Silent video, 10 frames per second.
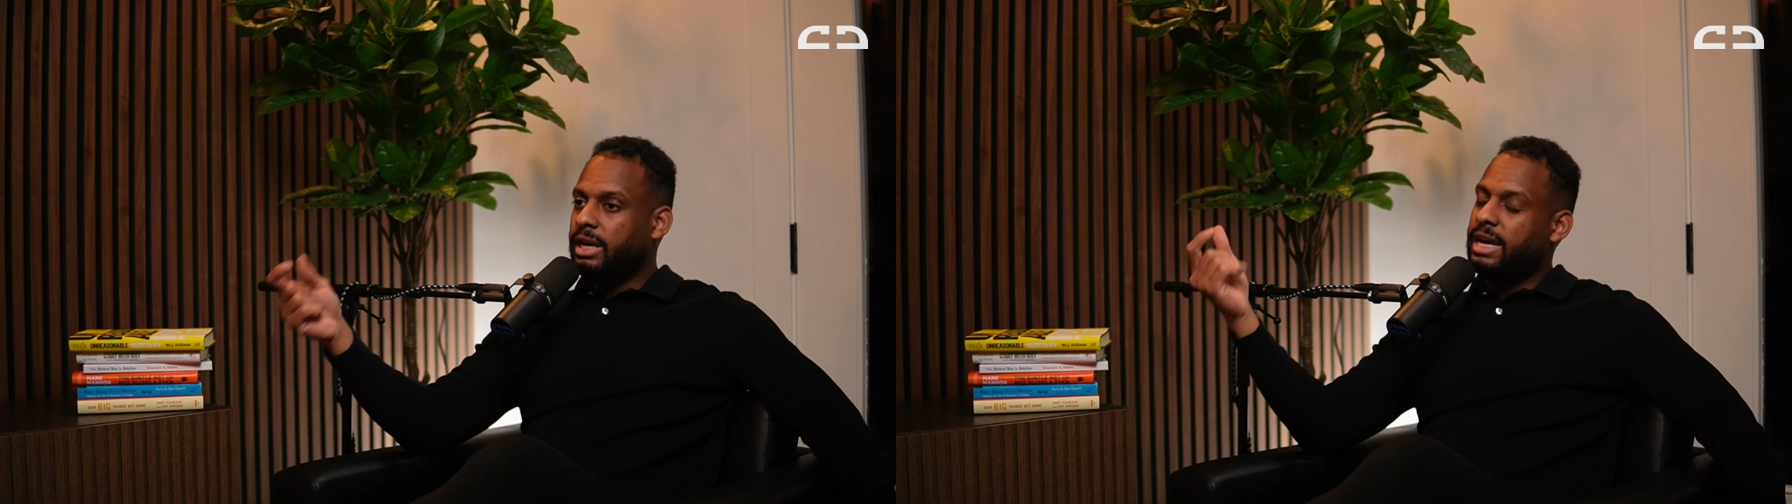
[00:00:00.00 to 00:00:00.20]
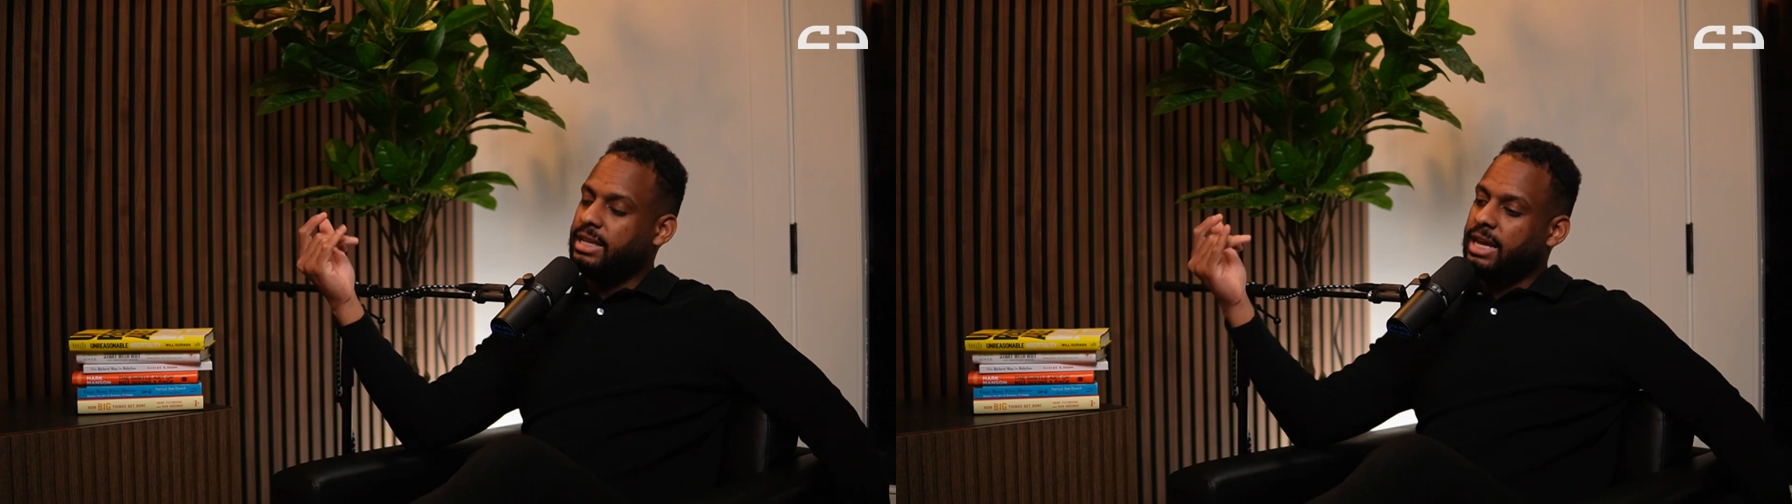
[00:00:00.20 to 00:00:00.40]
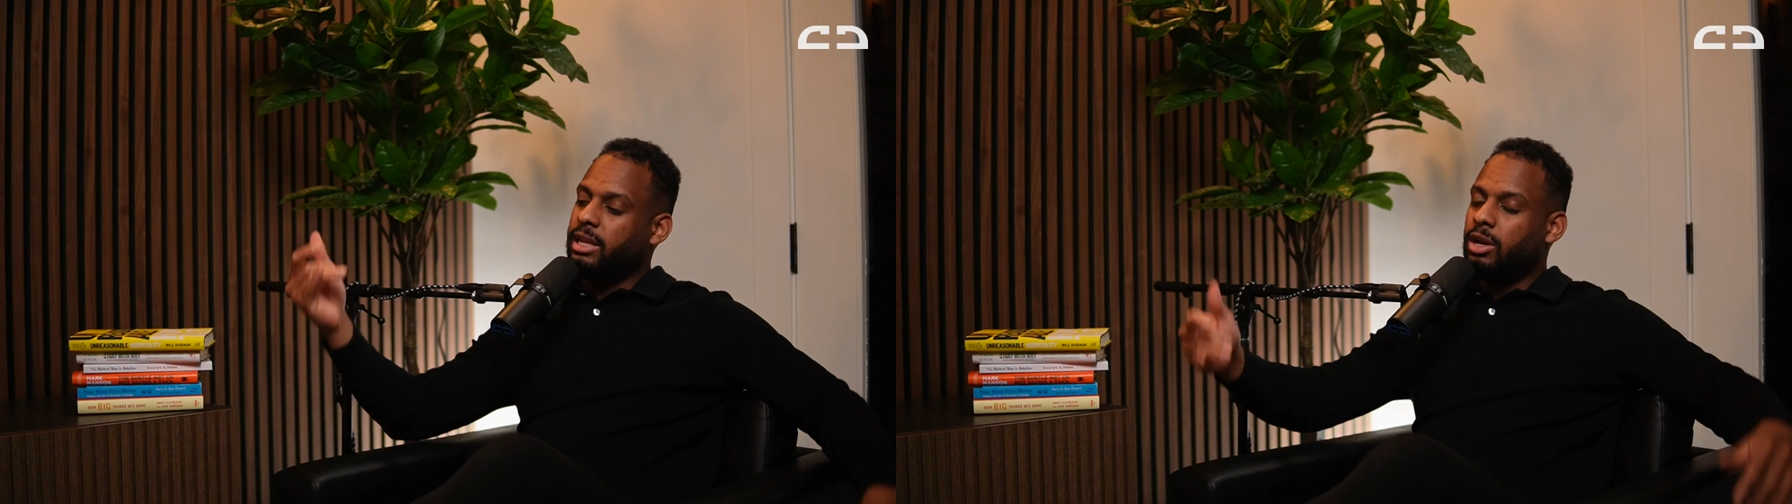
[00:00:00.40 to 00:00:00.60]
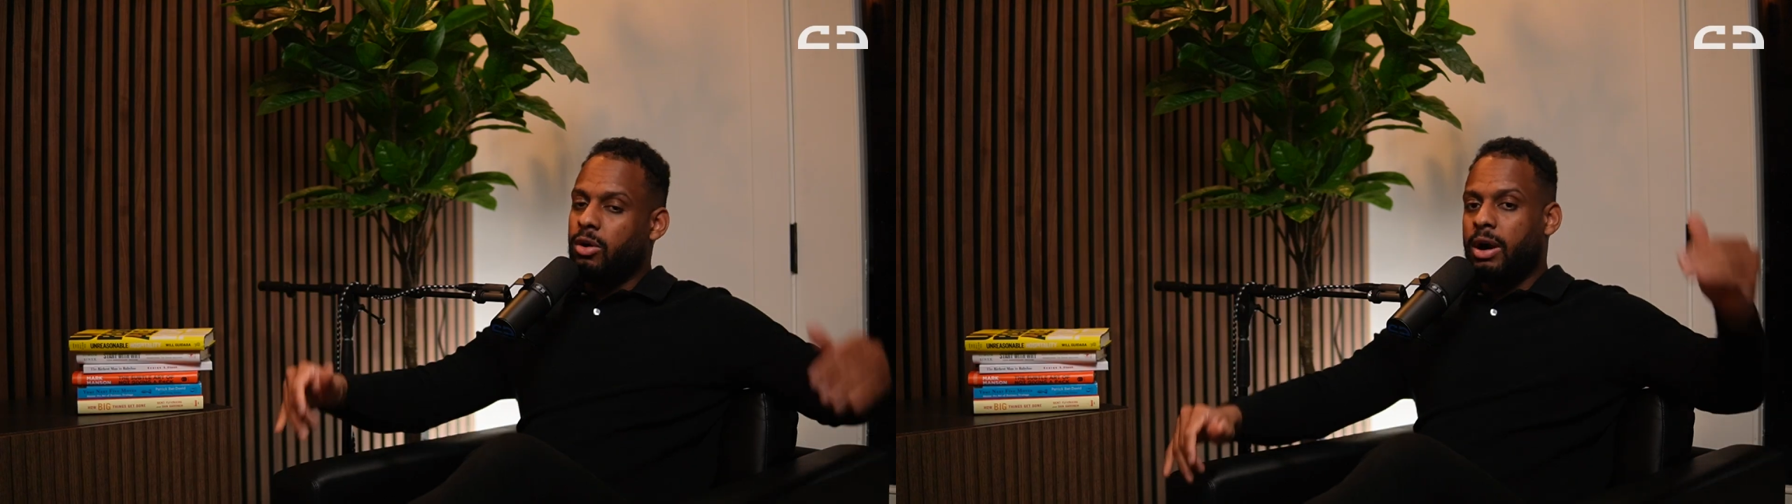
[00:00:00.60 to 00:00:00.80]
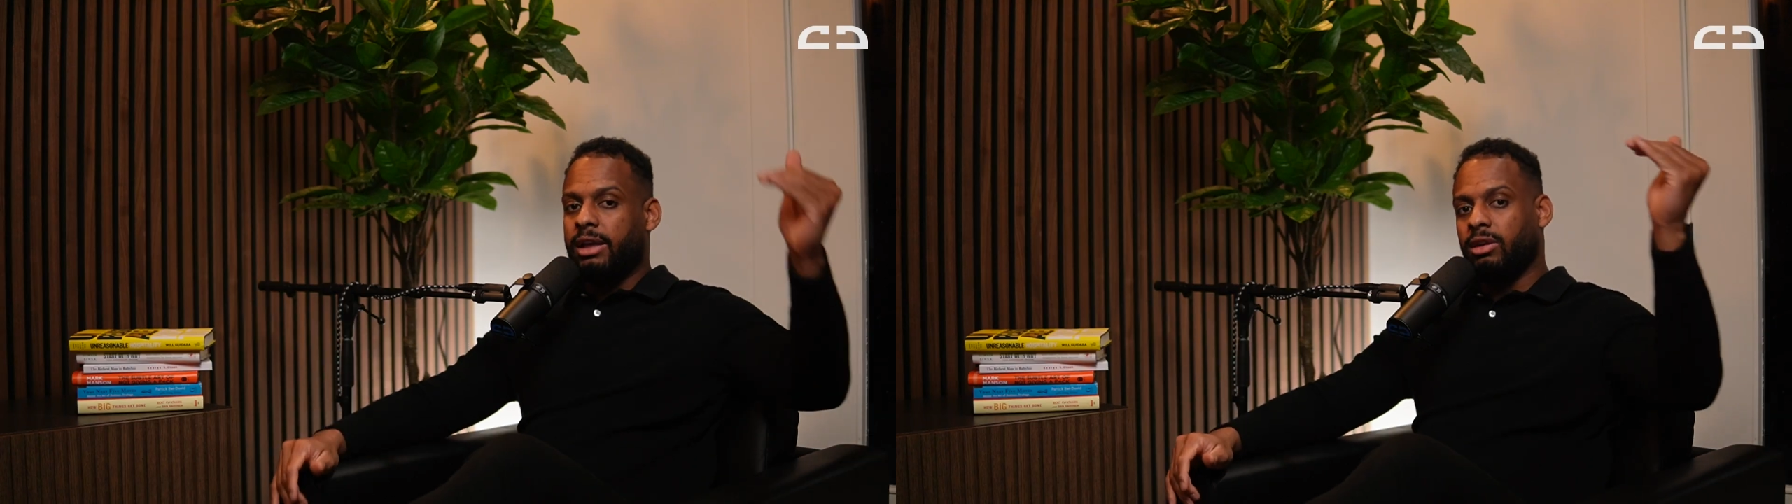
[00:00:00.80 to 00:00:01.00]
And then I
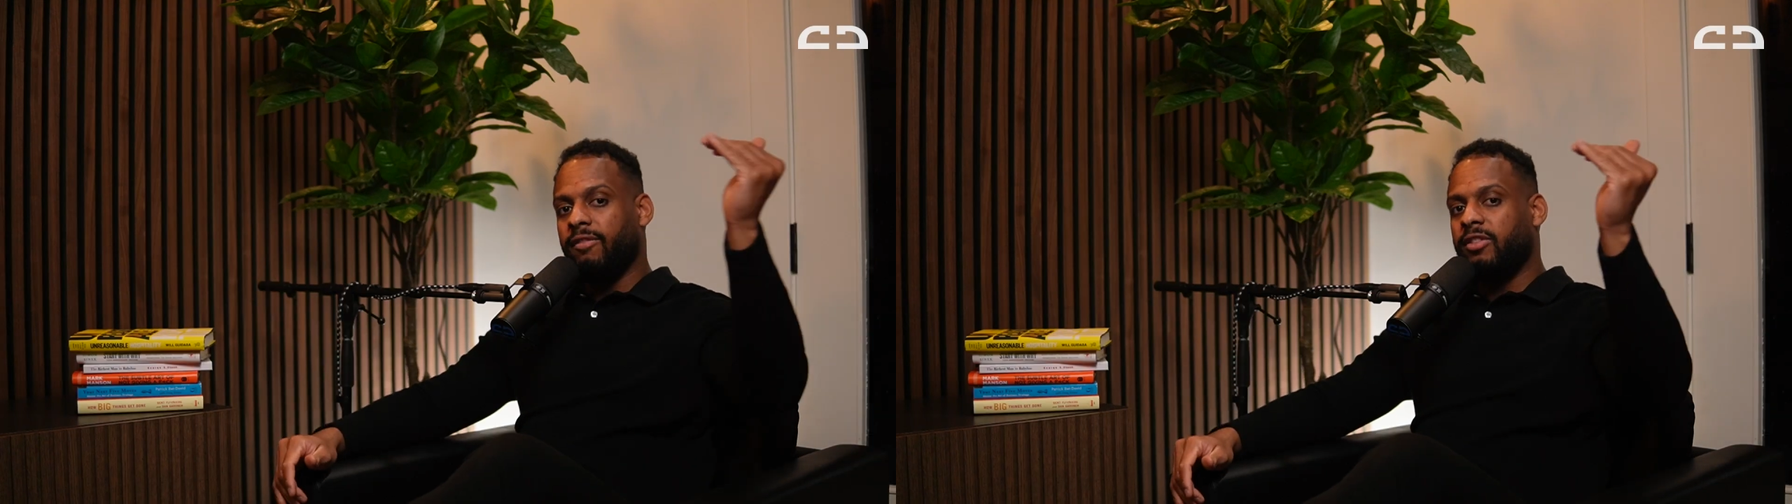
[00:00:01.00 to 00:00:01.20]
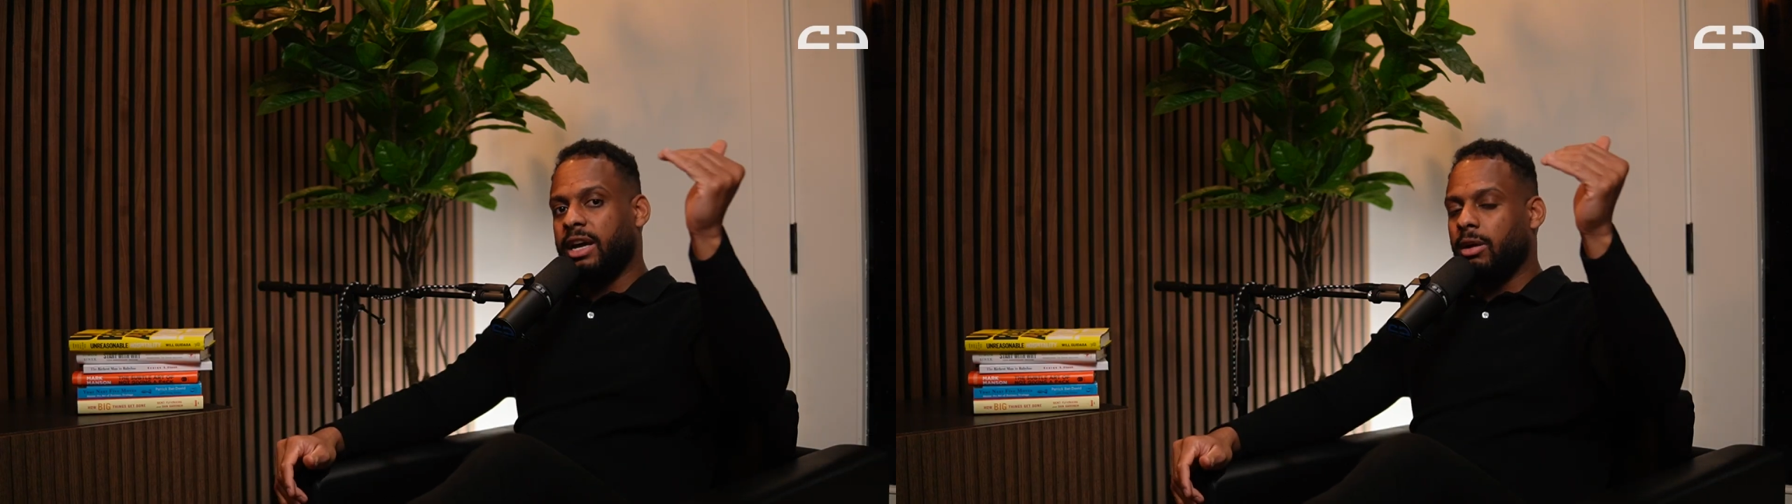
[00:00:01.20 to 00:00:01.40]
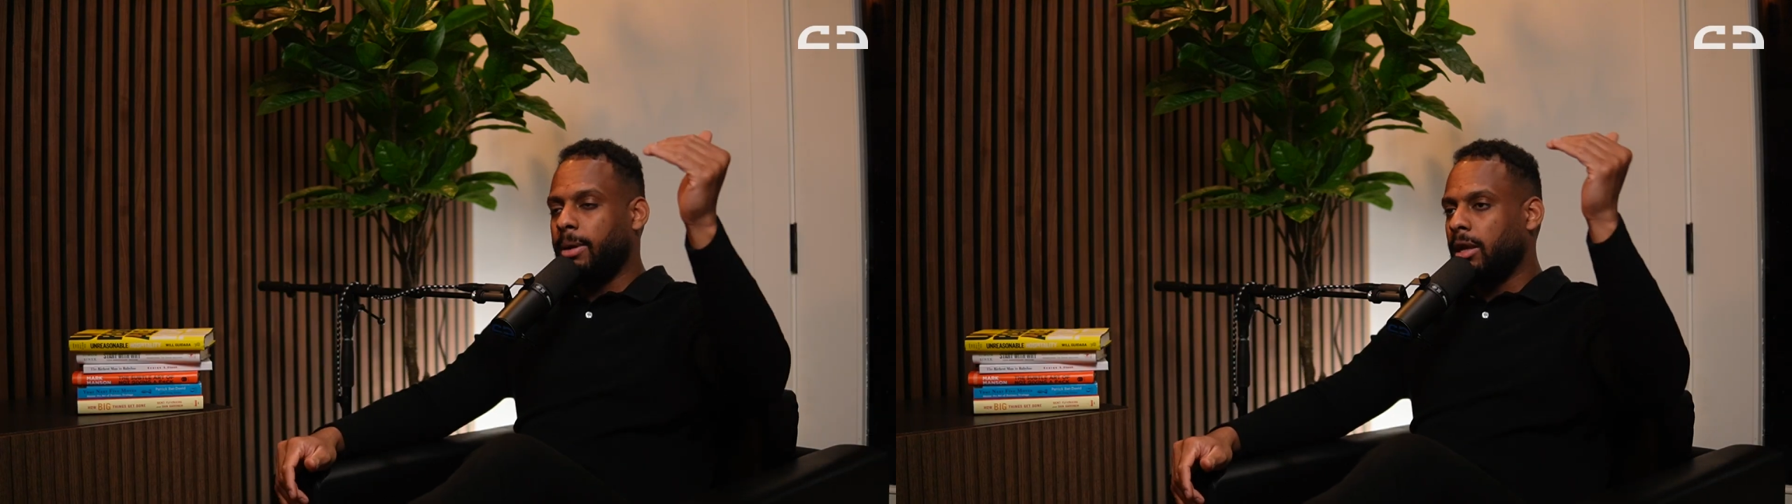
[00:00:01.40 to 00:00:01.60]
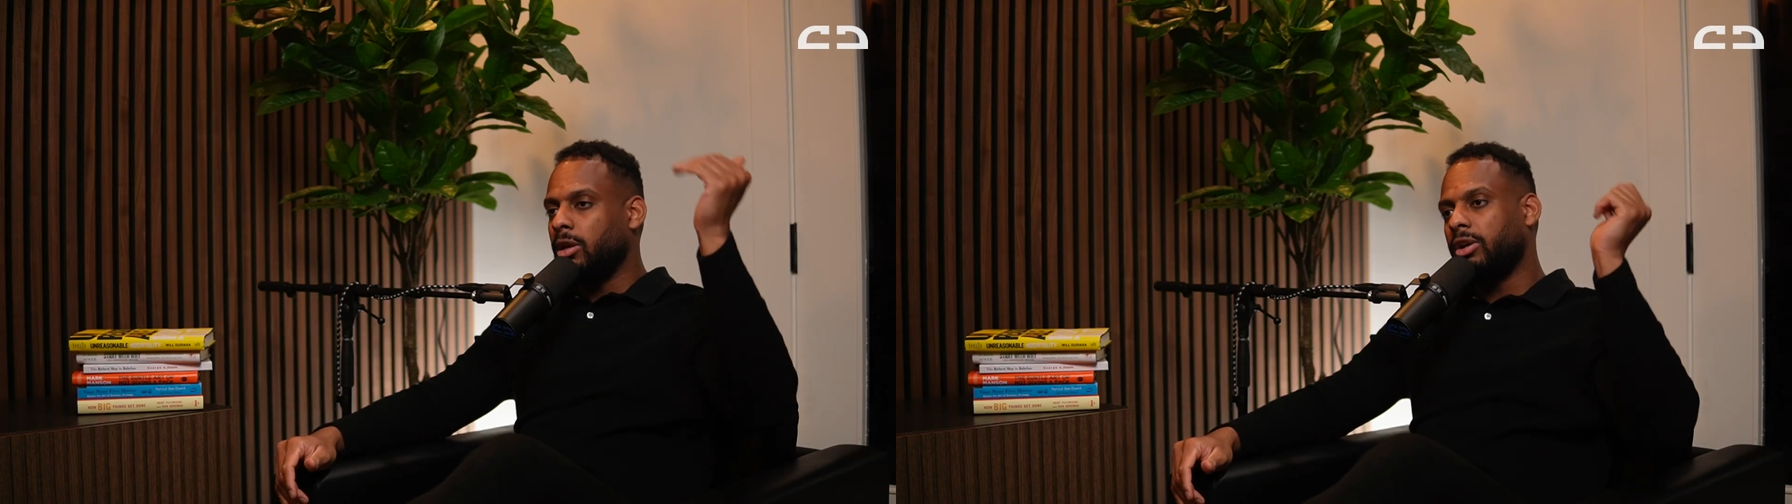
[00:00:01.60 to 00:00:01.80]
know I don't forget about,